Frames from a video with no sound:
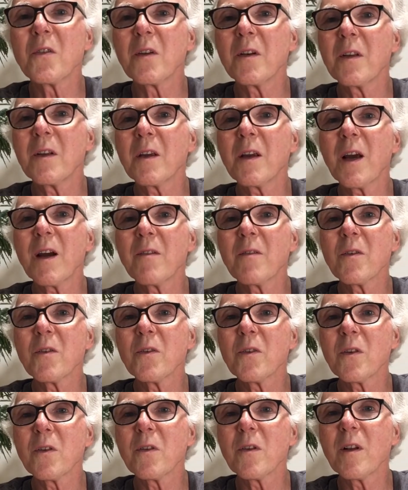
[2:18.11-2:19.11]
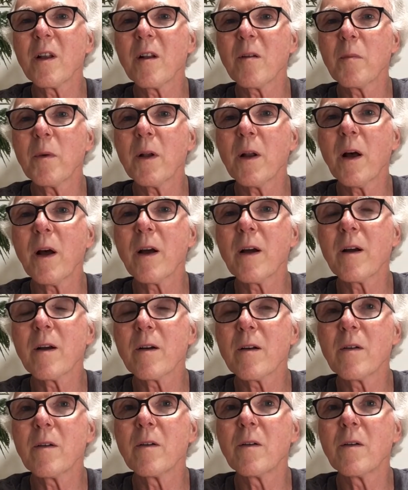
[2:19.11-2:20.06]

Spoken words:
and the average is a little bit higher,